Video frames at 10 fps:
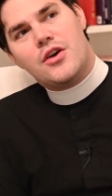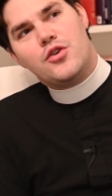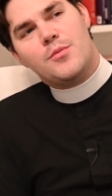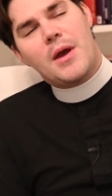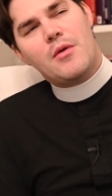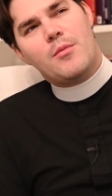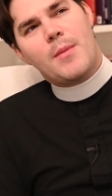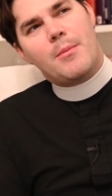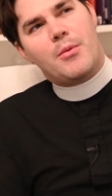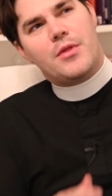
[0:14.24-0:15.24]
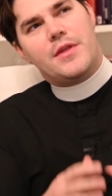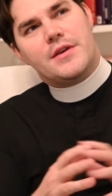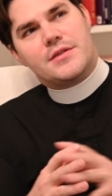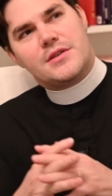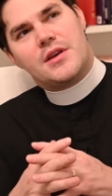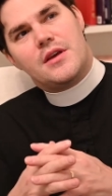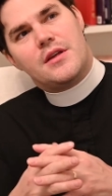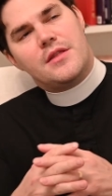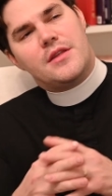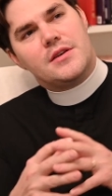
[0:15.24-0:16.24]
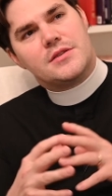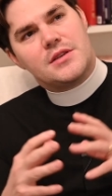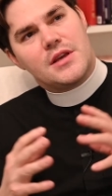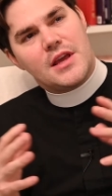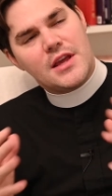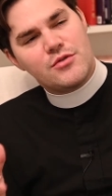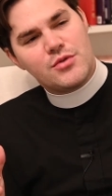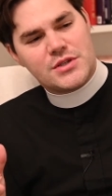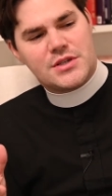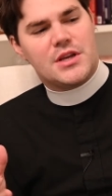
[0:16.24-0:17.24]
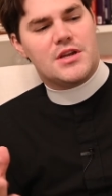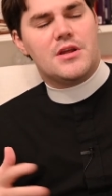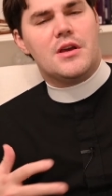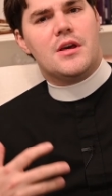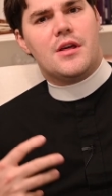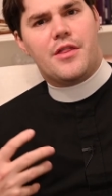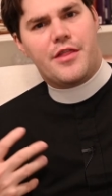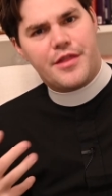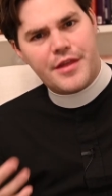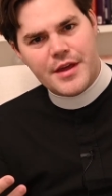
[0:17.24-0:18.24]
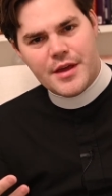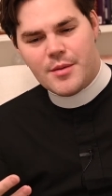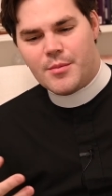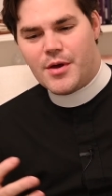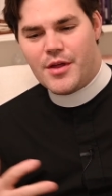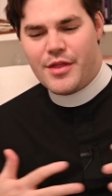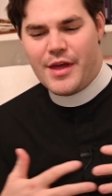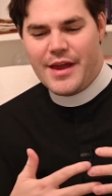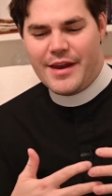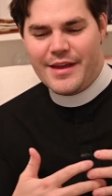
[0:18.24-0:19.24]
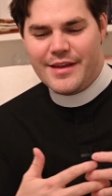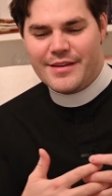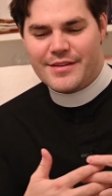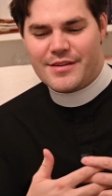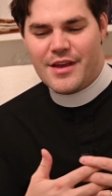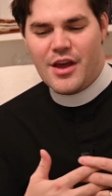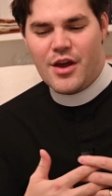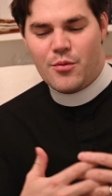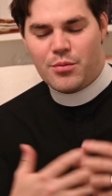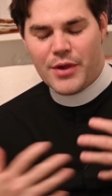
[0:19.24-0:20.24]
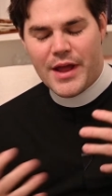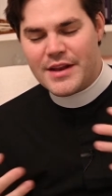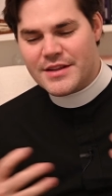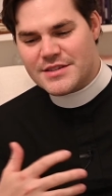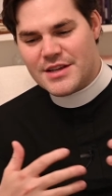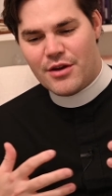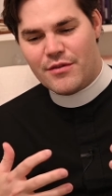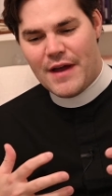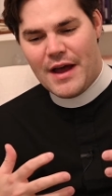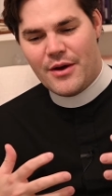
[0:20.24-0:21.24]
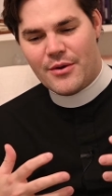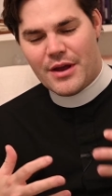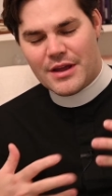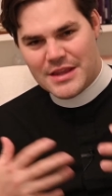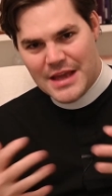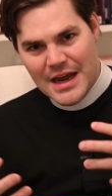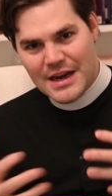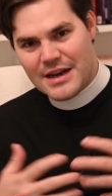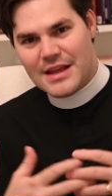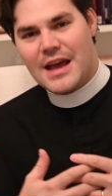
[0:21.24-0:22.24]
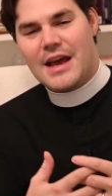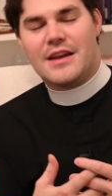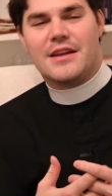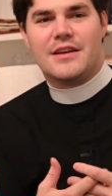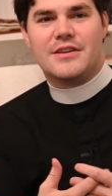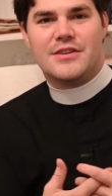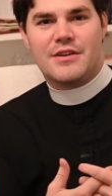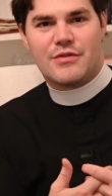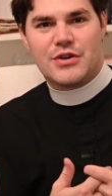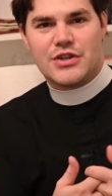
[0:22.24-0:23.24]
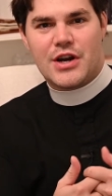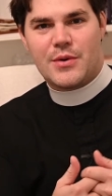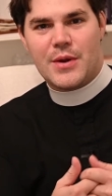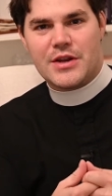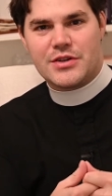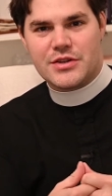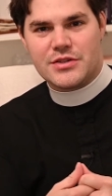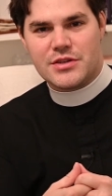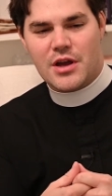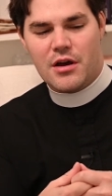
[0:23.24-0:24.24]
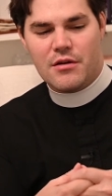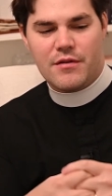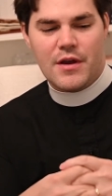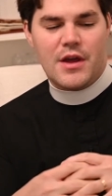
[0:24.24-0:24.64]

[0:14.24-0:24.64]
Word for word: You may remember this, this interesting theme that has played itself out again and again in different generations of